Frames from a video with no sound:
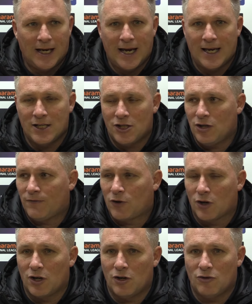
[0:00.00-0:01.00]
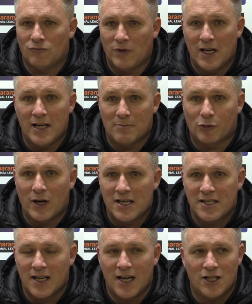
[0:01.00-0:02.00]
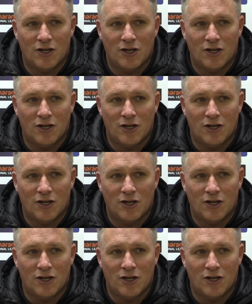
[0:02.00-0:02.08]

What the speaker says: and you've got to really embrace it.